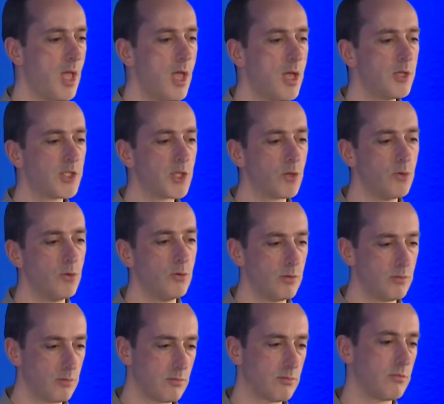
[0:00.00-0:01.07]
So
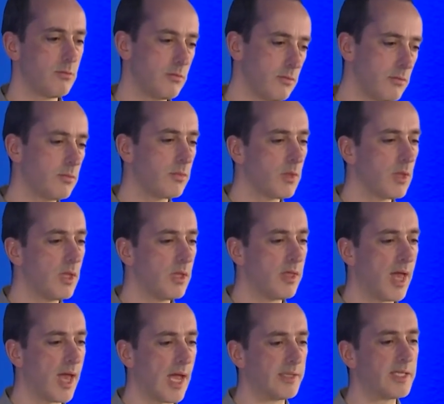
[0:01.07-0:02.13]

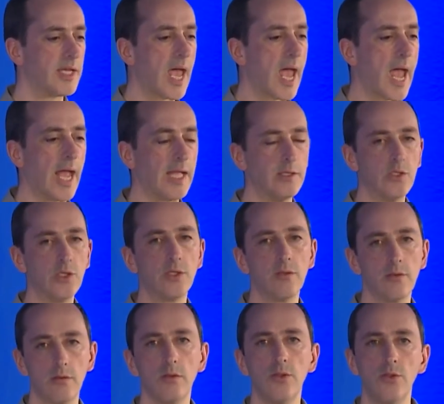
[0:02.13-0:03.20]
that and
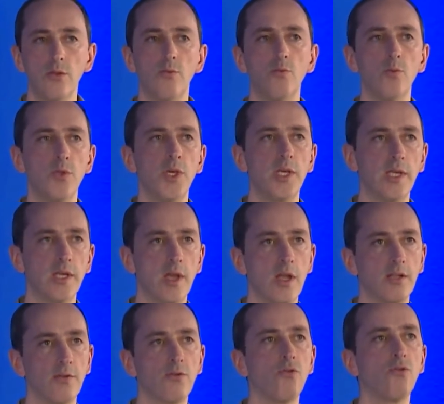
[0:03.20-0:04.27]
the
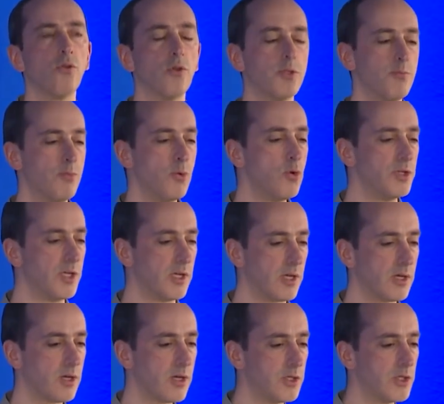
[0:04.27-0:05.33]
kind of cross-border
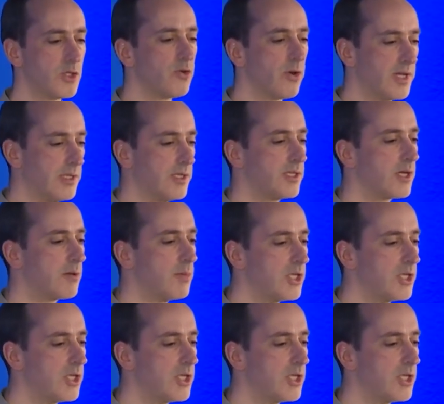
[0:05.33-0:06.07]
constraints can be